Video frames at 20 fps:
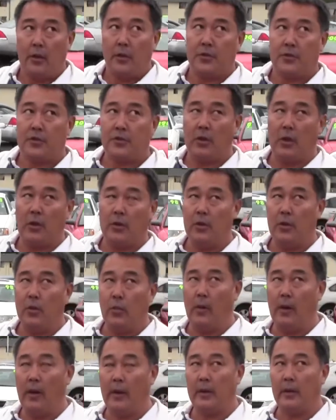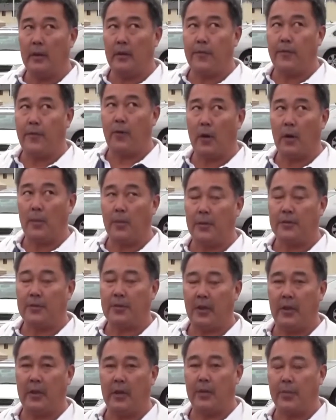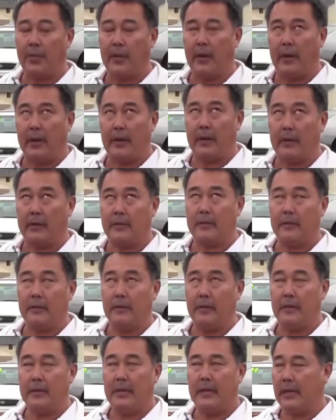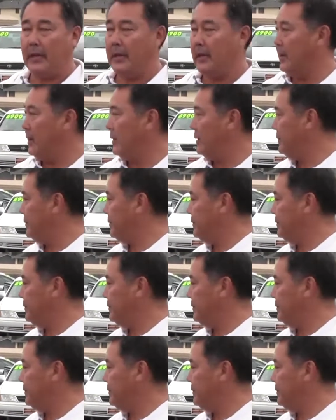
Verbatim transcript: So you want an affordable Toyota product, okay,